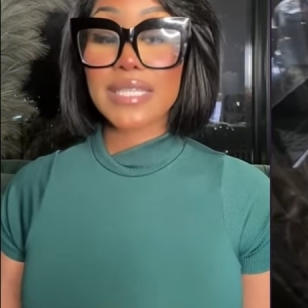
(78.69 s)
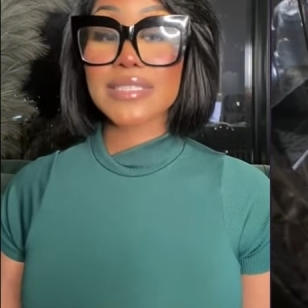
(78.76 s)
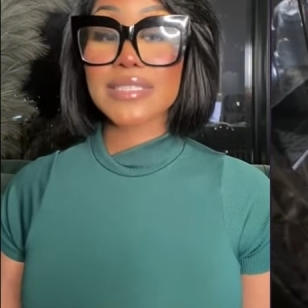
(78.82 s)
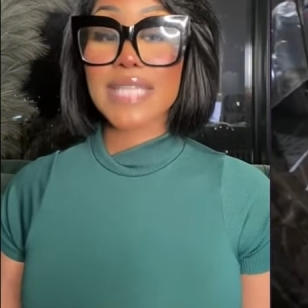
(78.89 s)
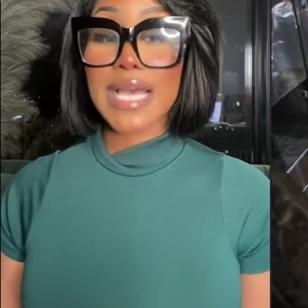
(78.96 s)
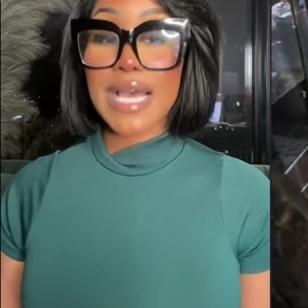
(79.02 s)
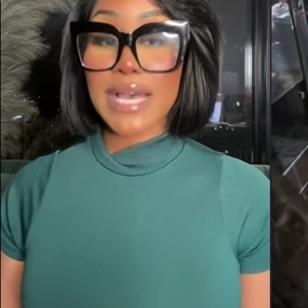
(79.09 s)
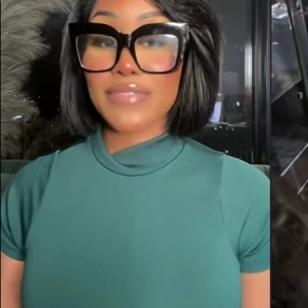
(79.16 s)
to
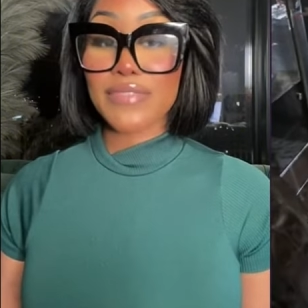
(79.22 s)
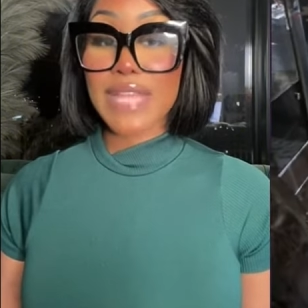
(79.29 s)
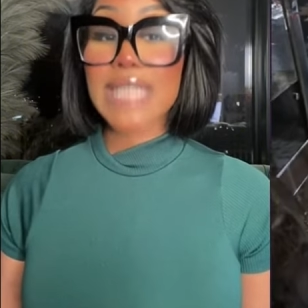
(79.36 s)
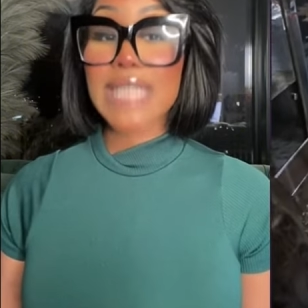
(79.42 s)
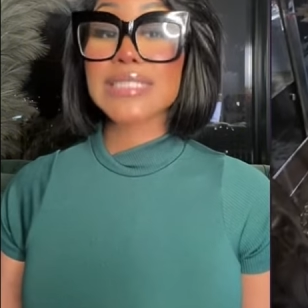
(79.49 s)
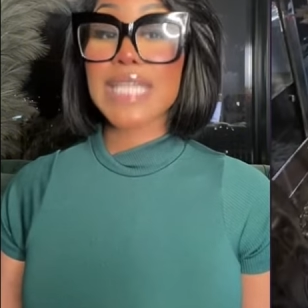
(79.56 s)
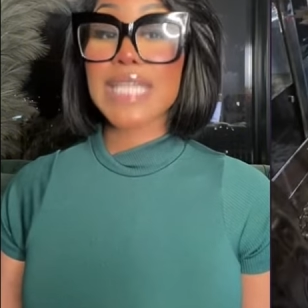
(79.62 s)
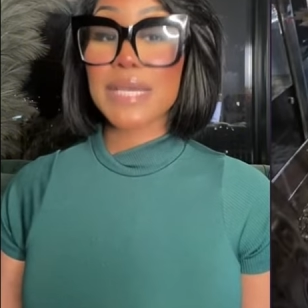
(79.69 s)
have
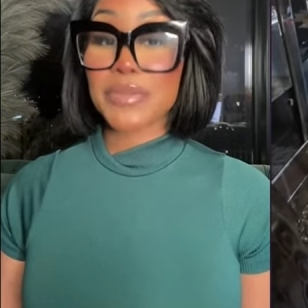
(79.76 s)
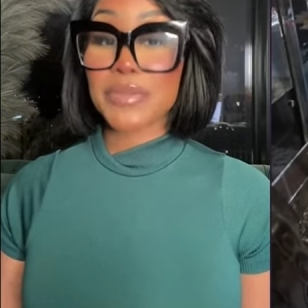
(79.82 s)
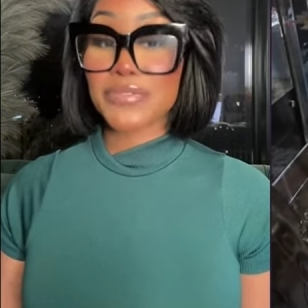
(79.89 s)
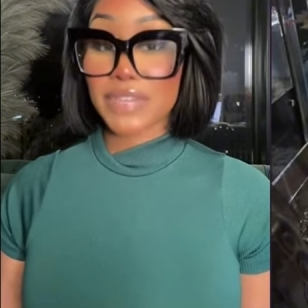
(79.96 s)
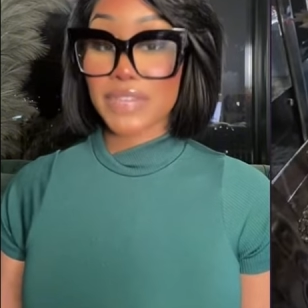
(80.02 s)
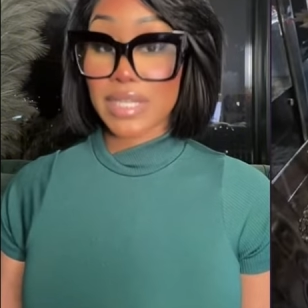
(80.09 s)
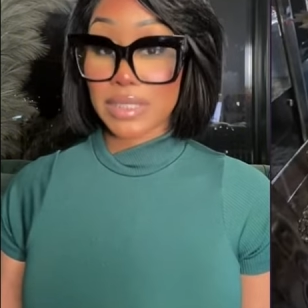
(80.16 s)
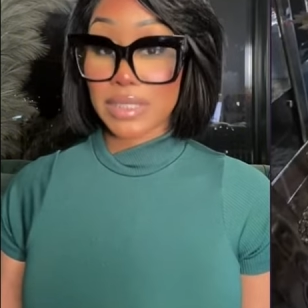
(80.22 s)
that type of
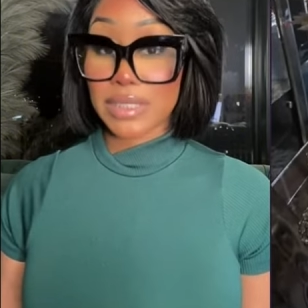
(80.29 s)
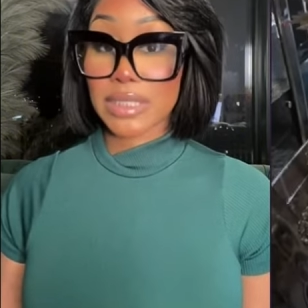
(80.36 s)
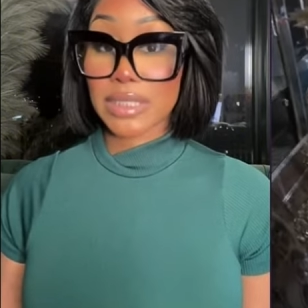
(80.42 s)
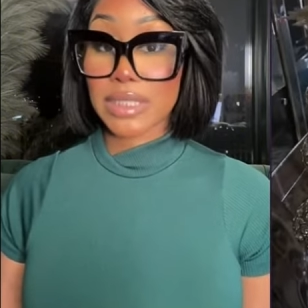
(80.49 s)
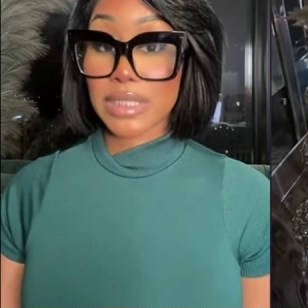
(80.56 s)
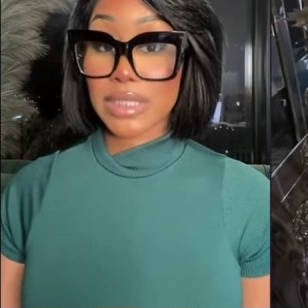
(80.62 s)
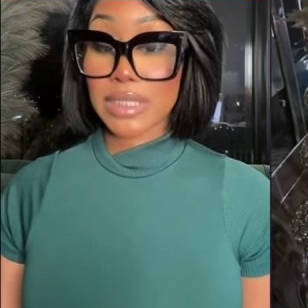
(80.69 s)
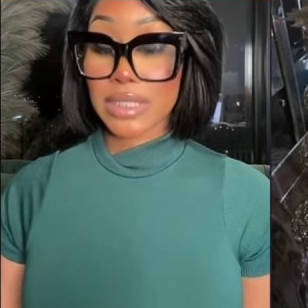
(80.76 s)
fun.
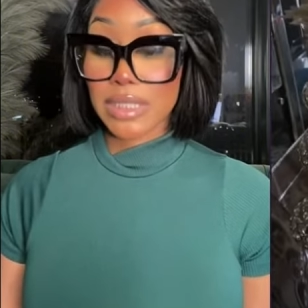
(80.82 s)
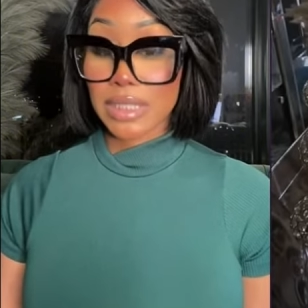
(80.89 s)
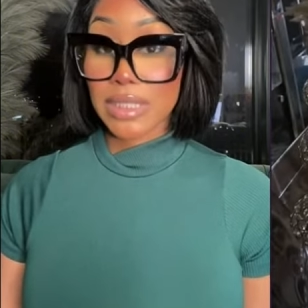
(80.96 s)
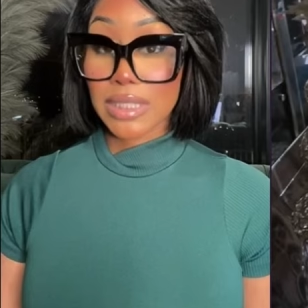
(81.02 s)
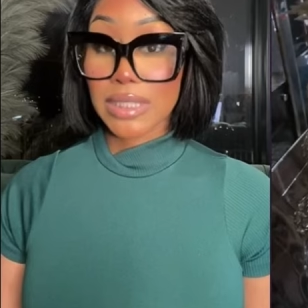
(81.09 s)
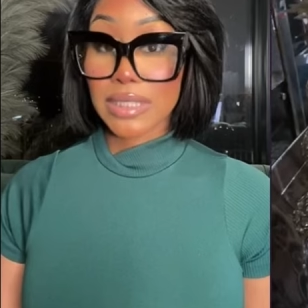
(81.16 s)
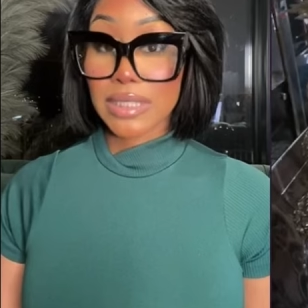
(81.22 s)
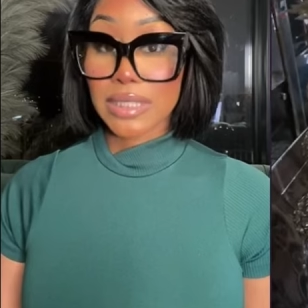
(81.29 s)

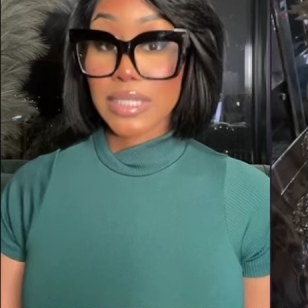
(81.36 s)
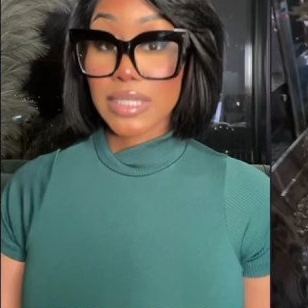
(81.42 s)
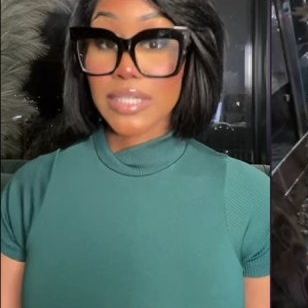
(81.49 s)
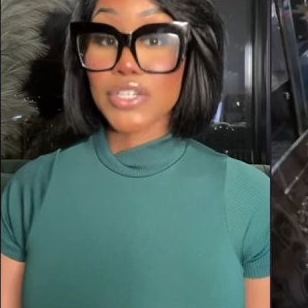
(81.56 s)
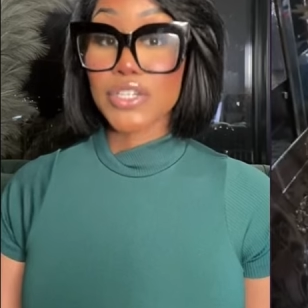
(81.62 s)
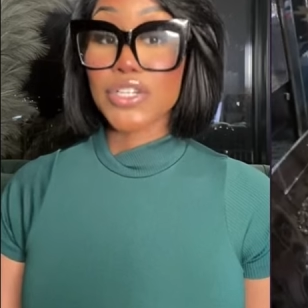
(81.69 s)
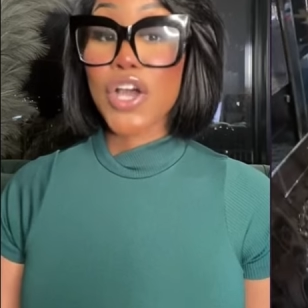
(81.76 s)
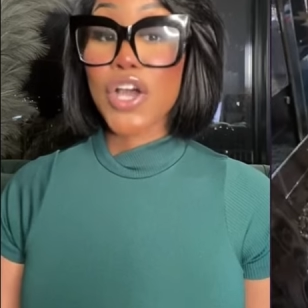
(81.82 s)

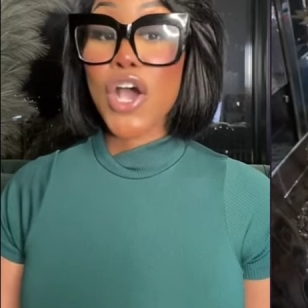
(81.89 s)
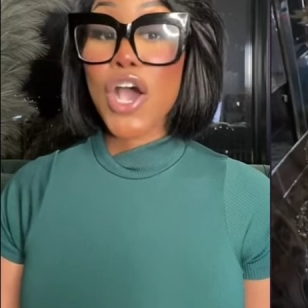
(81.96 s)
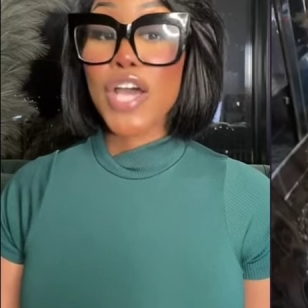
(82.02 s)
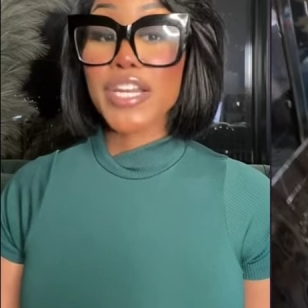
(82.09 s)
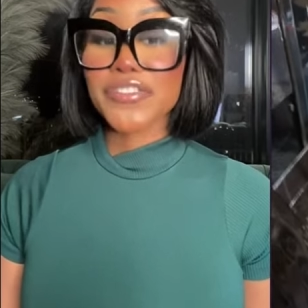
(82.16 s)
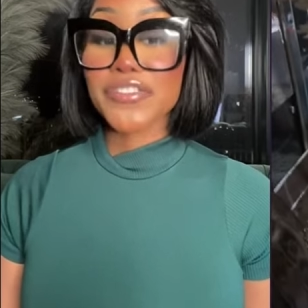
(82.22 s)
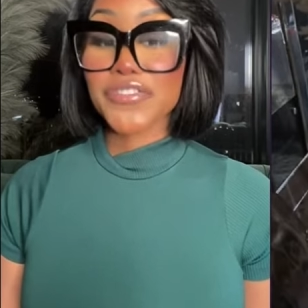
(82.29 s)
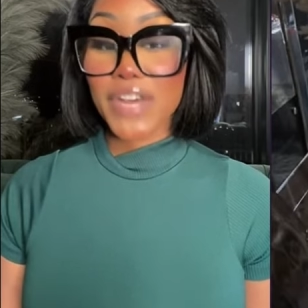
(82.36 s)

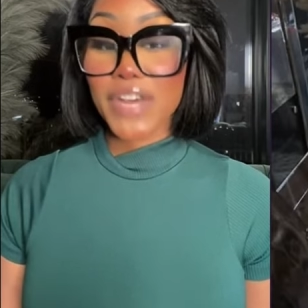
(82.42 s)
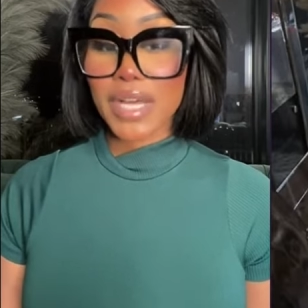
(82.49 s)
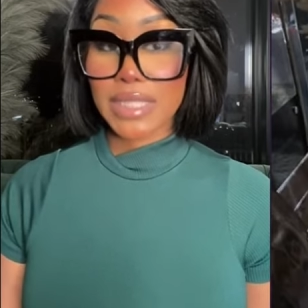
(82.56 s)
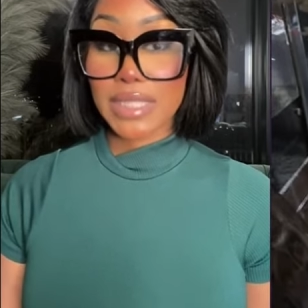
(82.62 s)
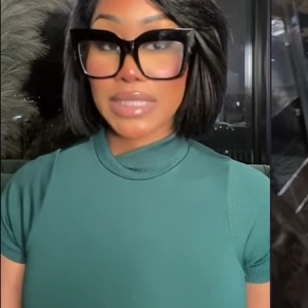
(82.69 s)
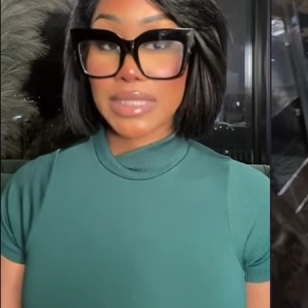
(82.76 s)
Naughty fun.